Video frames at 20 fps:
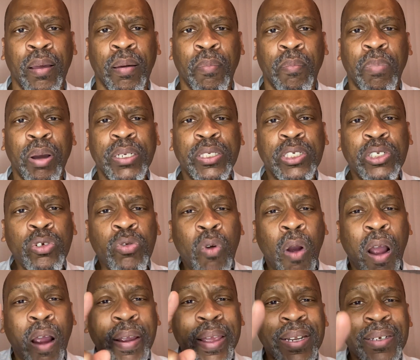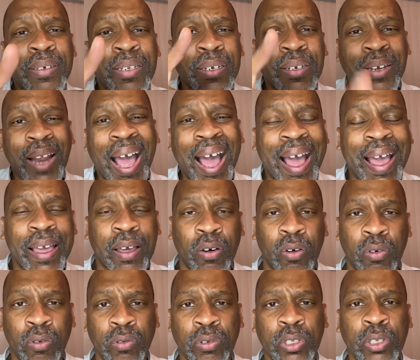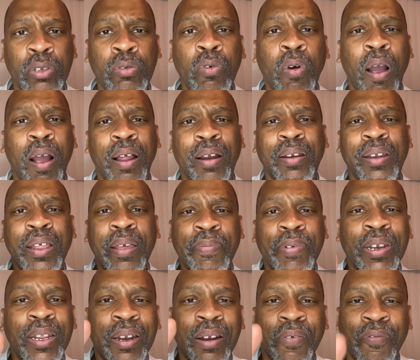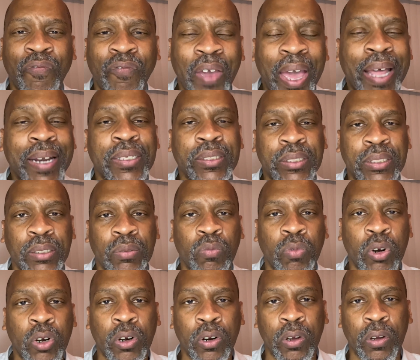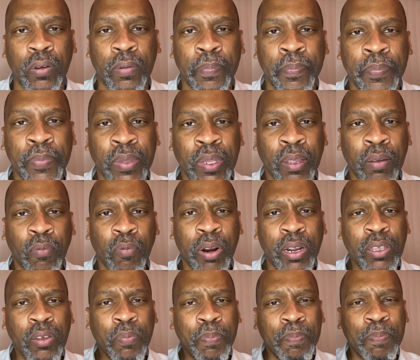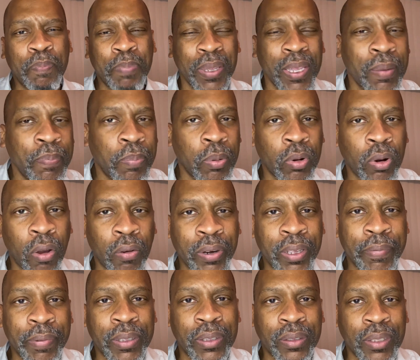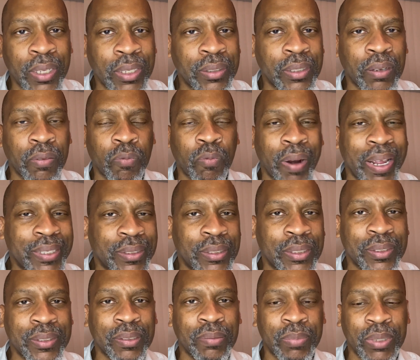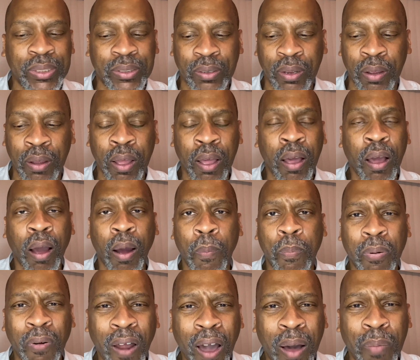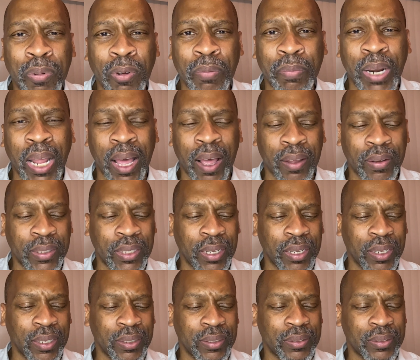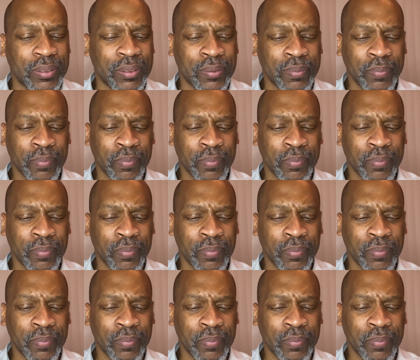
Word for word: But you are in denial. You are living in a fantasy world where you people don't even think that racism is a, a problem nowadays.